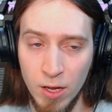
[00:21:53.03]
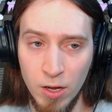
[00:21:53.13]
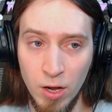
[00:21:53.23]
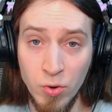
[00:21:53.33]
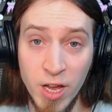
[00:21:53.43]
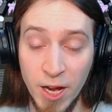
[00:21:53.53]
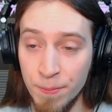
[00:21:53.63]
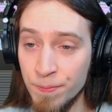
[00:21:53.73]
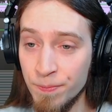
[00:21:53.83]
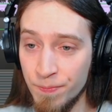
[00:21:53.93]
Okay.
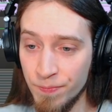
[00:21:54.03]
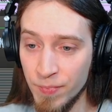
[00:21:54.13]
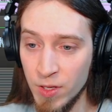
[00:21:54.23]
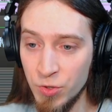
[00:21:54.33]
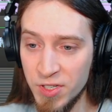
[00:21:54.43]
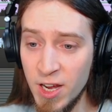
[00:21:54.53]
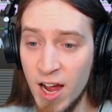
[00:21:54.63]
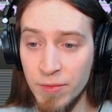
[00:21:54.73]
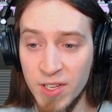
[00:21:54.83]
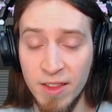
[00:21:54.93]
You see,
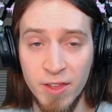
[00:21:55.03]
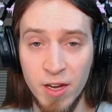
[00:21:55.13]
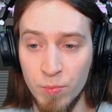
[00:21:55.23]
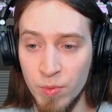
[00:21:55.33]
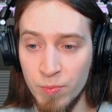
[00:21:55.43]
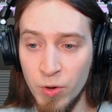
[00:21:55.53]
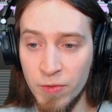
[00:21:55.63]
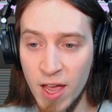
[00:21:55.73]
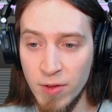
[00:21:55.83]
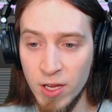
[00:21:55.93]
I've done that but with
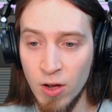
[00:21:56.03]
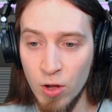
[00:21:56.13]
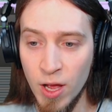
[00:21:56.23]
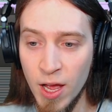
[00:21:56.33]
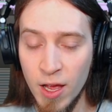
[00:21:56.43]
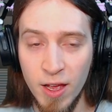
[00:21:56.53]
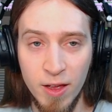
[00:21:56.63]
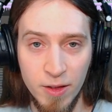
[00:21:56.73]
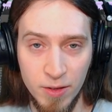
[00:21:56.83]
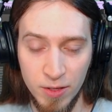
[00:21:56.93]
having
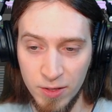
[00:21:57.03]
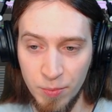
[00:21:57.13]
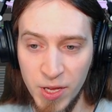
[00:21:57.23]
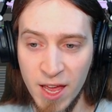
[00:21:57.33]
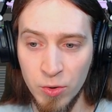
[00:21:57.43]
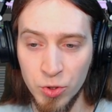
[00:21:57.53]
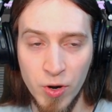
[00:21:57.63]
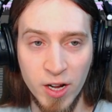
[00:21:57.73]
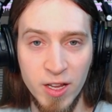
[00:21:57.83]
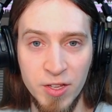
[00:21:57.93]
the piano
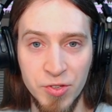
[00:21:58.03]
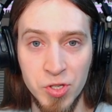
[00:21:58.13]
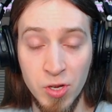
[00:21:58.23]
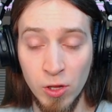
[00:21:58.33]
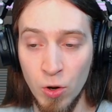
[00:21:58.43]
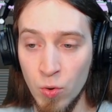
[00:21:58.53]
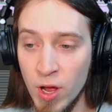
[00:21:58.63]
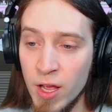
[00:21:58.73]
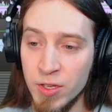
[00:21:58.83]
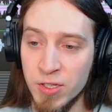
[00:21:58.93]
track in solo
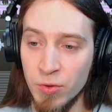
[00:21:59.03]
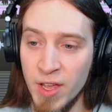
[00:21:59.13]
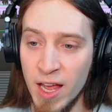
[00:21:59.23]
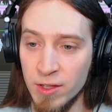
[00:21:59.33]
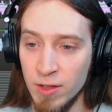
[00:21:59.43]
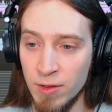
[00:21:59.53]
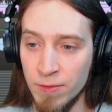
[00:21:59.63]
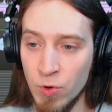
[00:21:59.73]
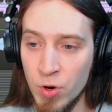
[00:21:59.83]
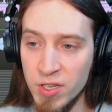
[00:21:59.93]
so that the
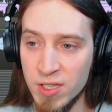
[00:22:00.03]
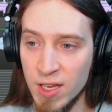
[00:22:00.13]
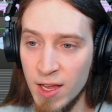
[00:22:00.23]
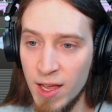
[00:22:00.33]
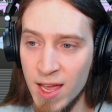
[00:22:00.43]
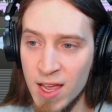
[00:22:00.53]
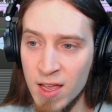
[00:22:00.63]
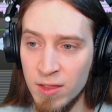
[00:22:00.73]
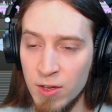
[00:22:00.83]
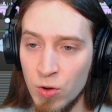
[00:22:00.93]
voice
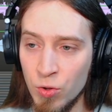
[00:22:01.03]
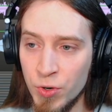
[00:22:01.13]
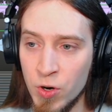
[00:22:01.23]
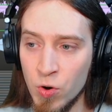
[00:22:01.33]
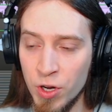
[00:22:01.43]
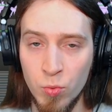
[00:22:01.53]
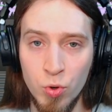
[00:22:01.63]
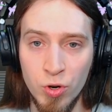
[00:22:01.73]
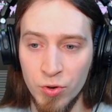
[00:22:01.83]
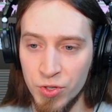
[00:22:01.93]
and the old recording
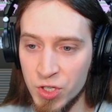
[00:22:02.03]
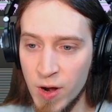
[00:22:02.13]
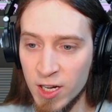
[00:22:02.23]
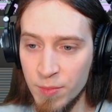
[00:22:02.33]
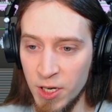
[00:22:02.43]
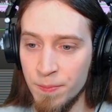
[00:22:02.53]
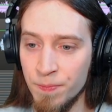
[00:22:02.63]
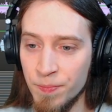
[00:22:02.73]
would not distract me.